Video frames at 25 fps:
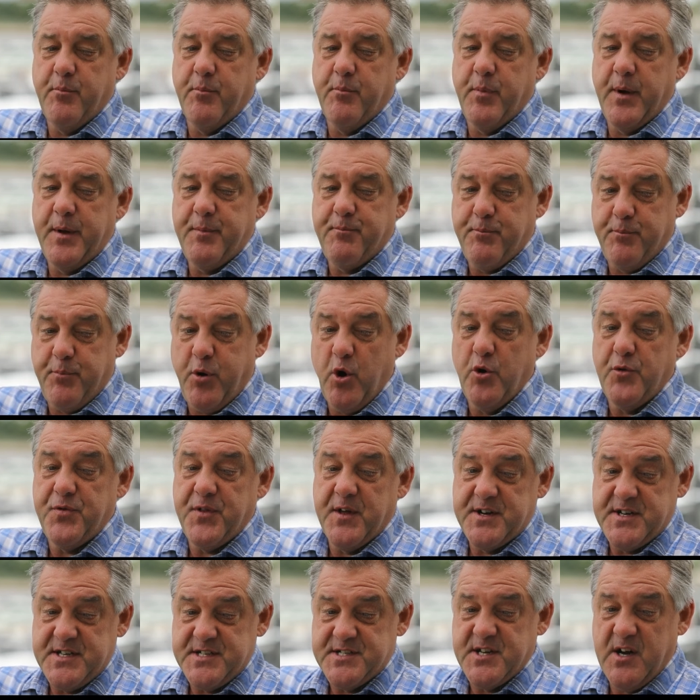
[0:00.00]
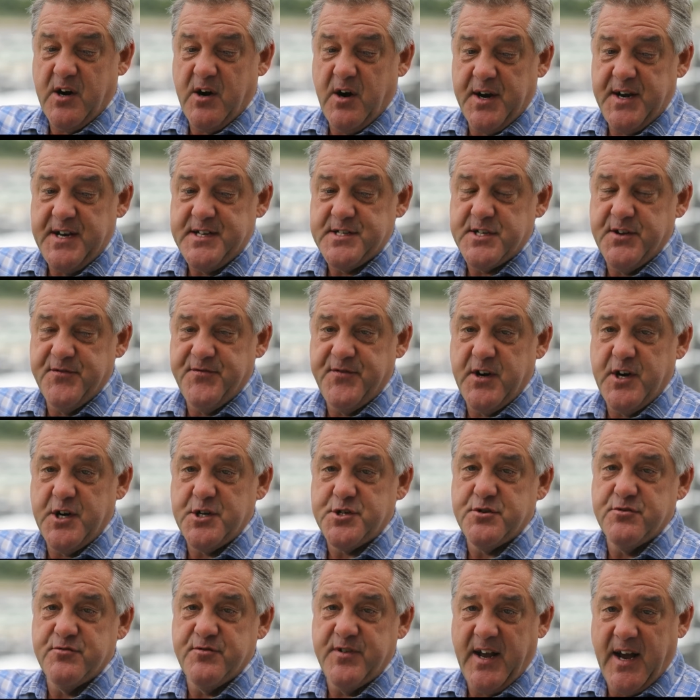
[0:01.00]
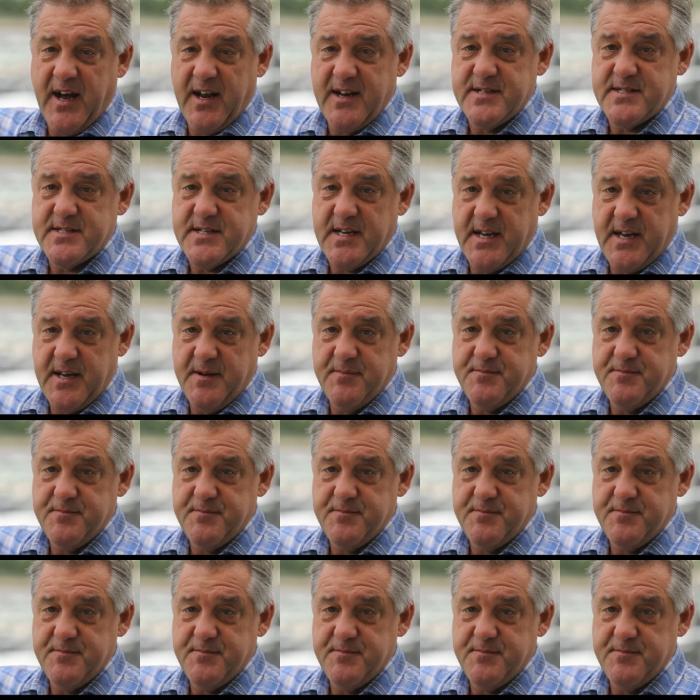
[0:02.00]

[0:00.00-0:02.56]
We put the design into virtual reality